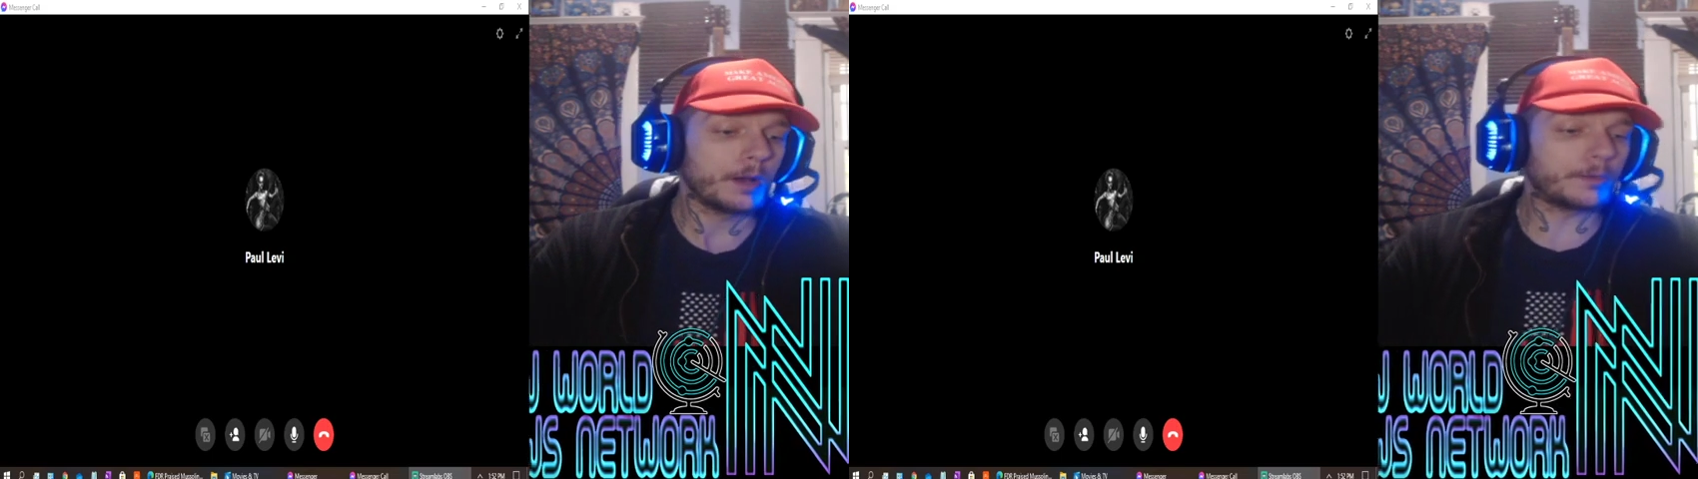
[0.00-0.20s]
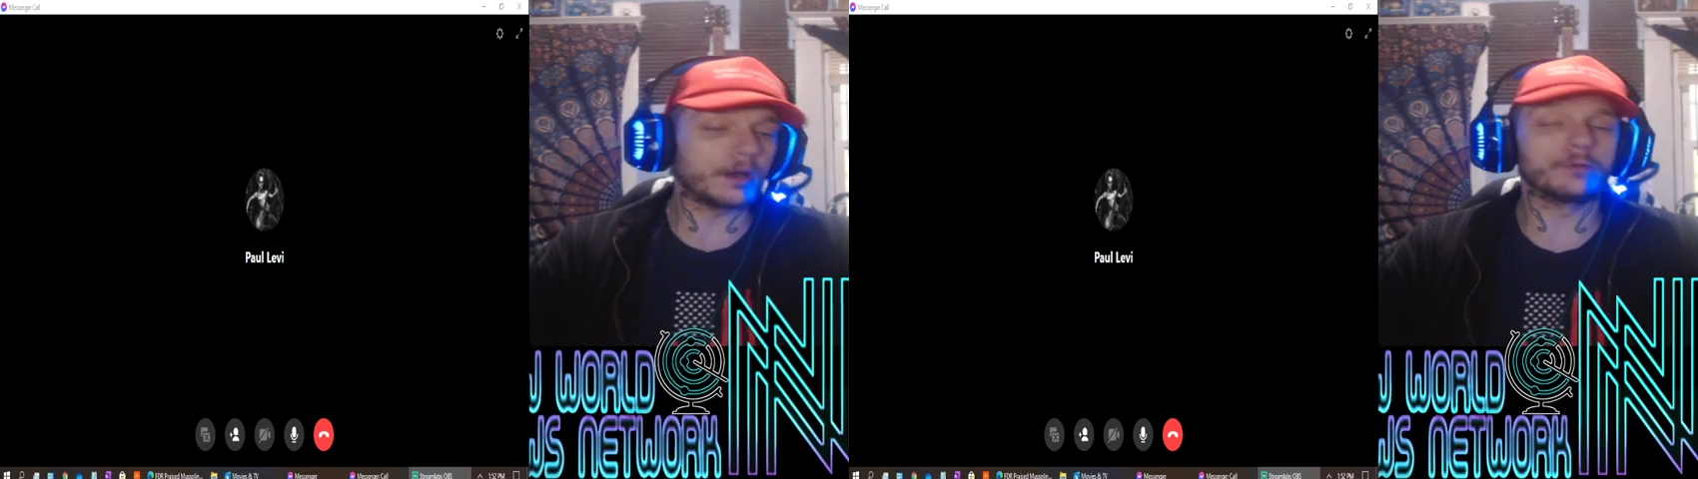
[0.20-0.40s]

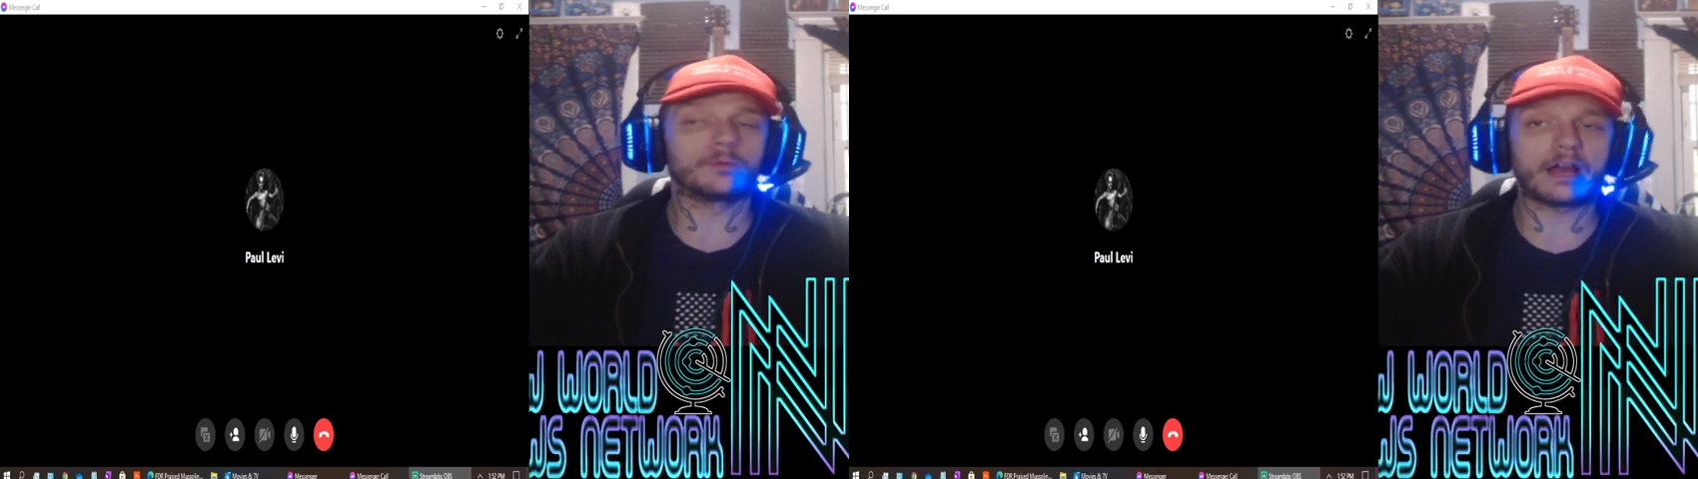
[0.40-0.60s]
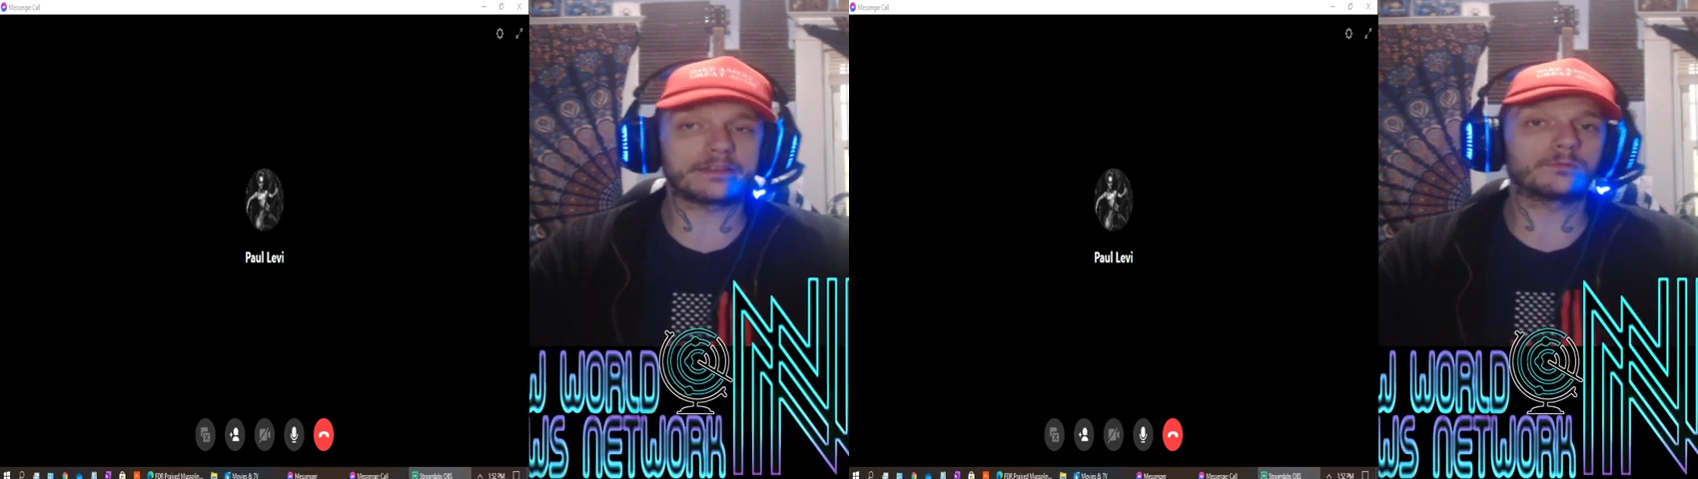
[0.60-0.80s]
But
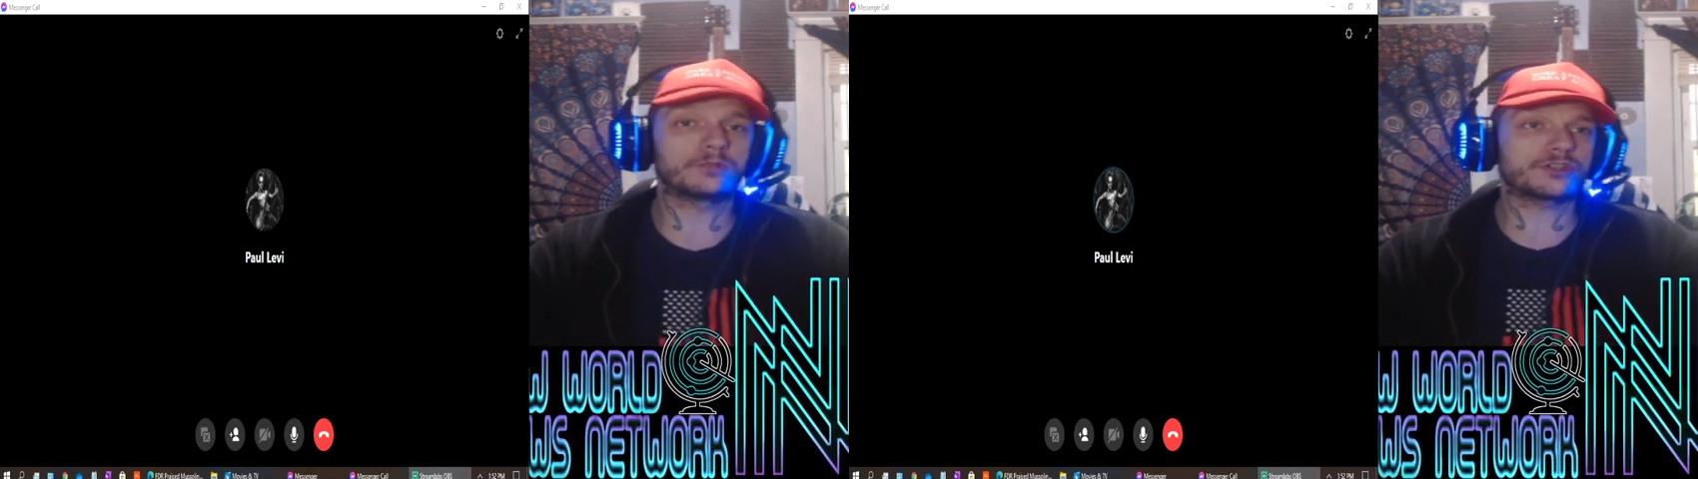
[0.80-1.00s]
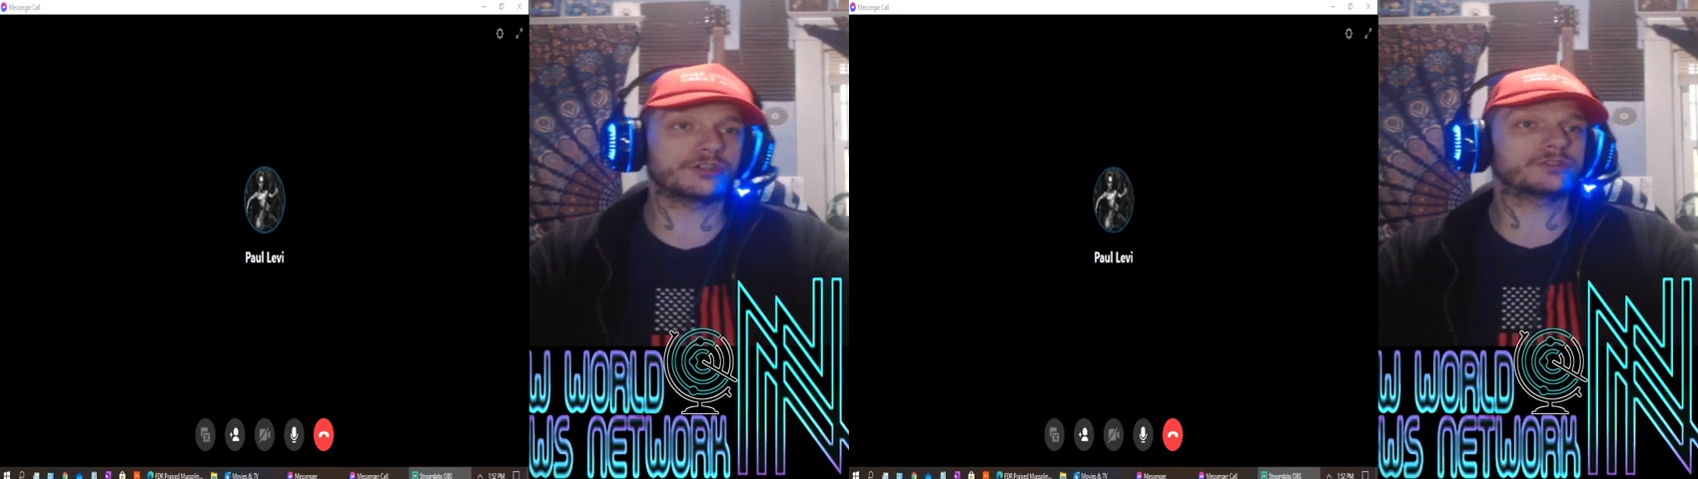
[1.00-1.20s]

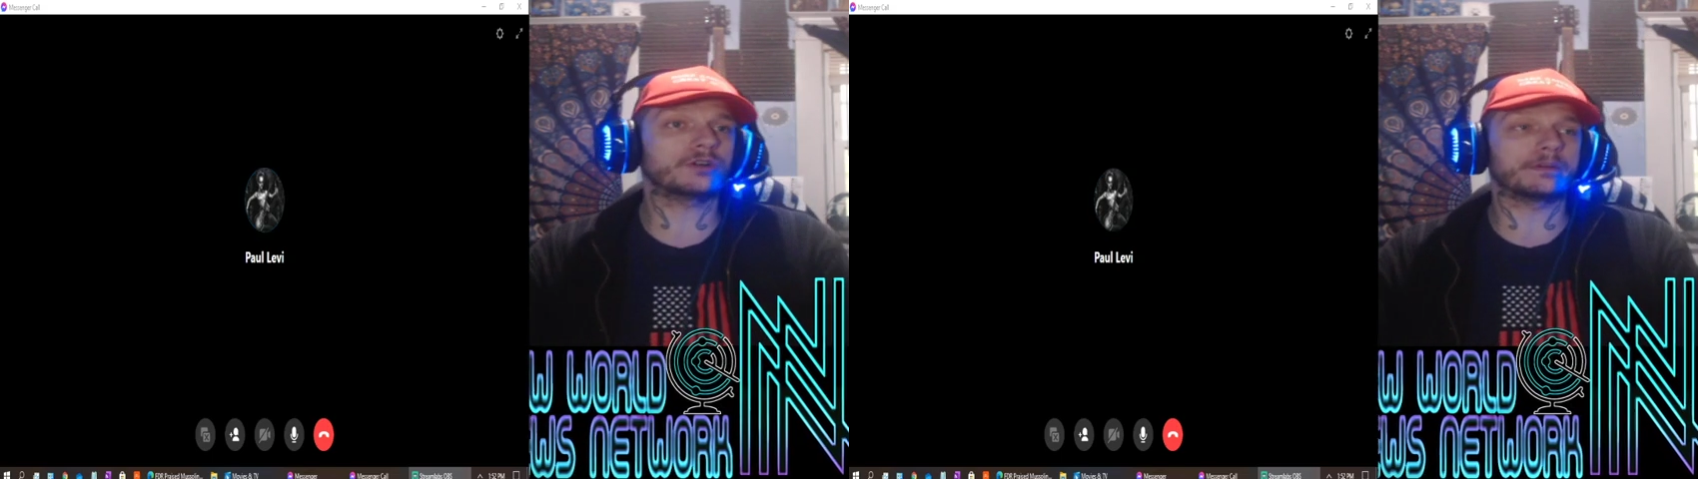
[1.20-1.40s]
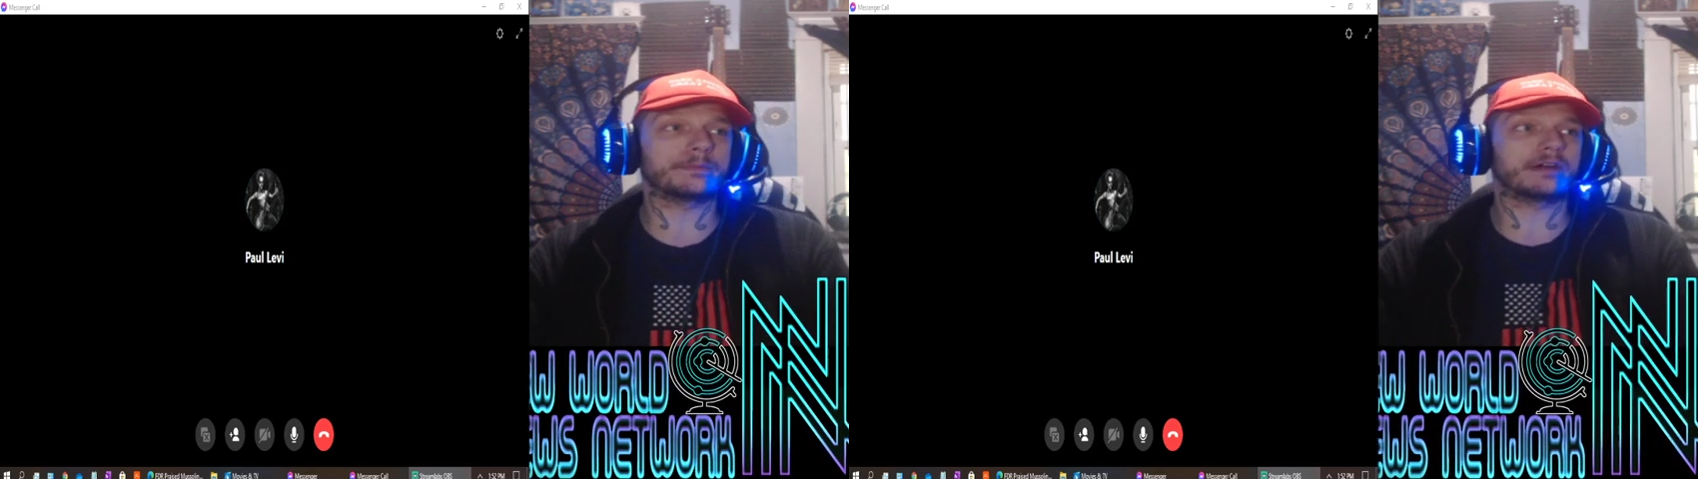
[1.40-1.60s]
what you're
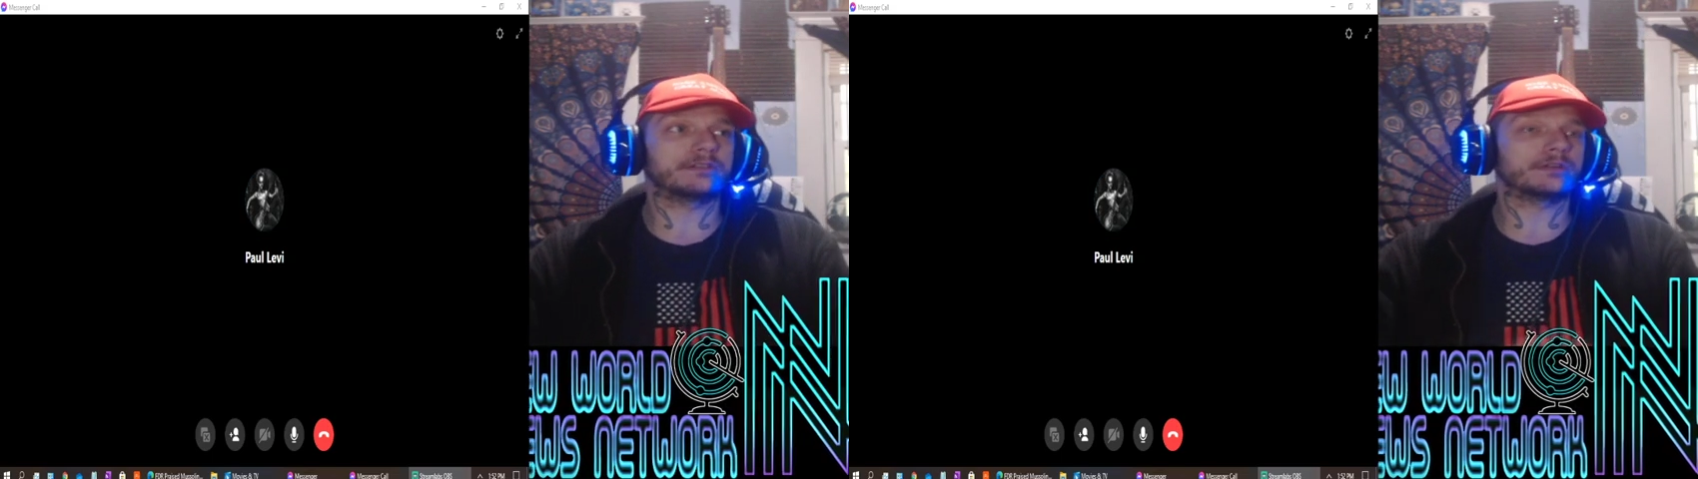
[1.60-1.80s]
talking about,